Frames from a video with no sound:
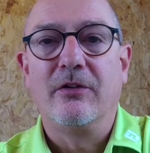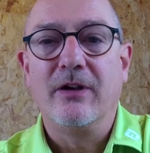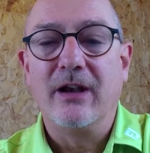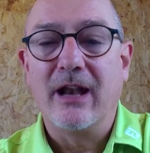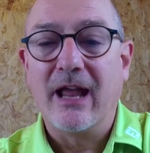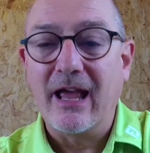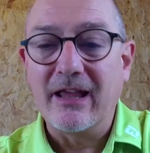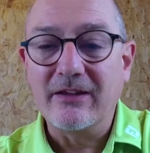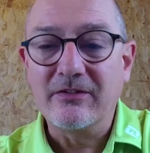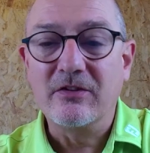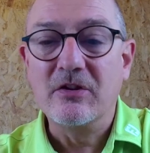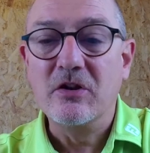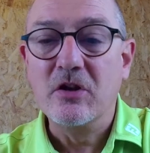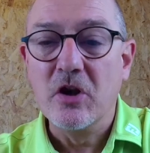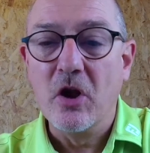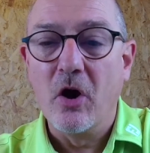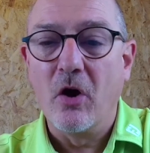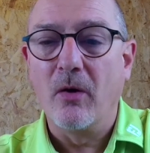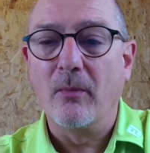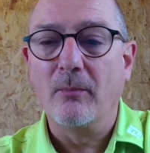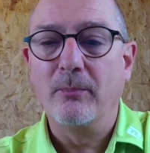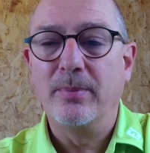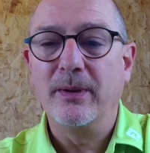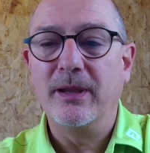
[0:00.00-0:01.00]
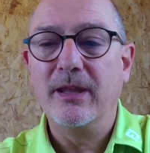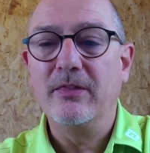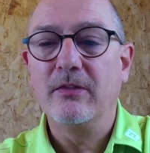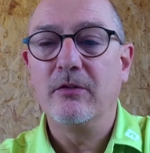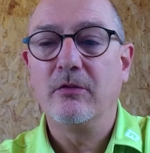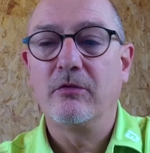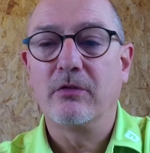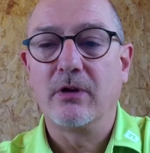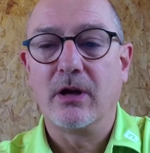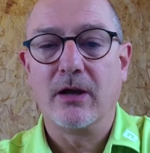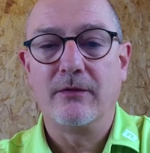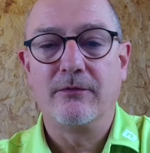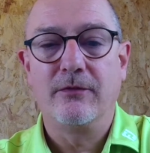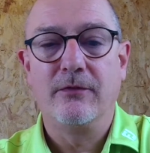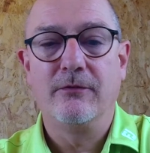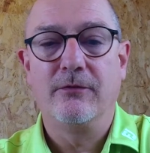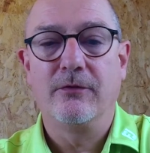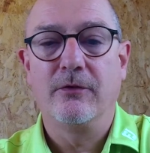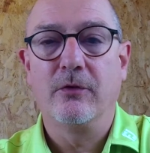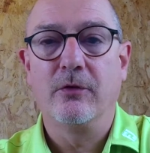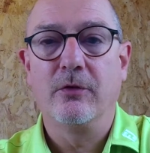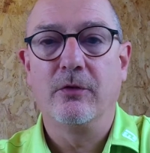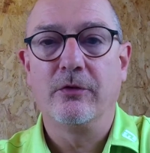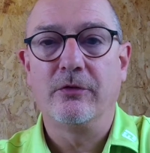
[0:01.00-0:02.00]
has not been the driving
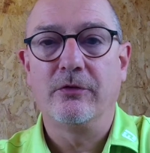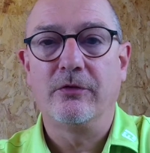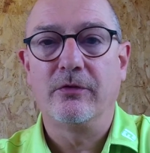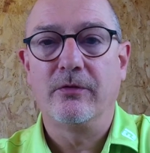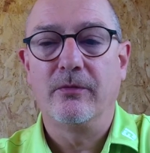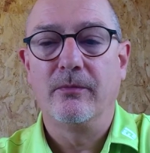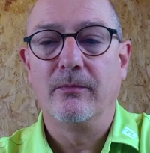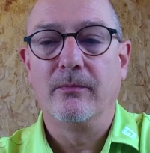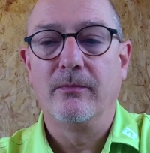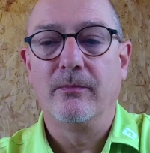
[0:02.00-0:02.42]
force,